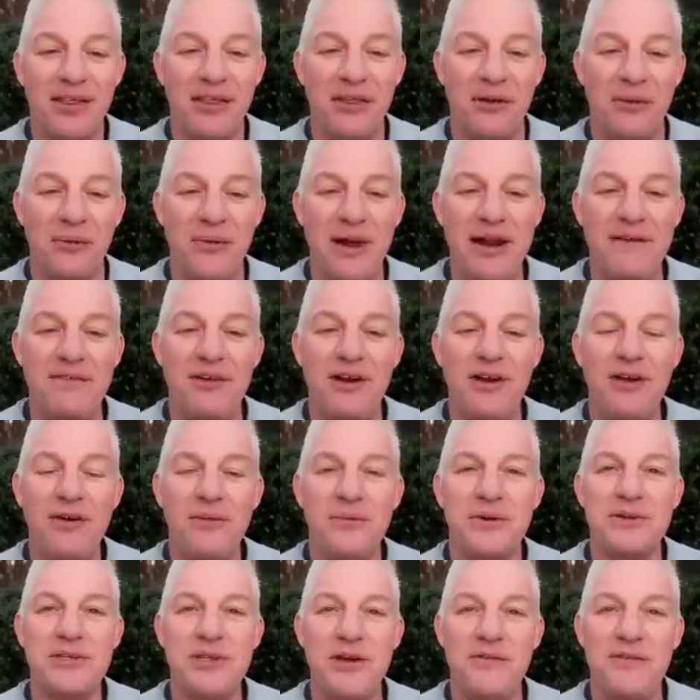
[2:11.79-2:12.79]
The river
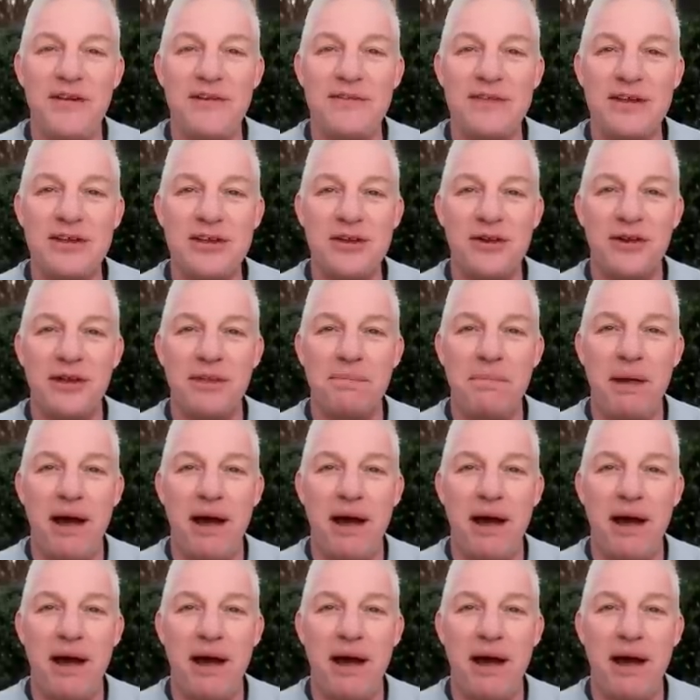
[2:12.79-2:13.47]
with 252 in the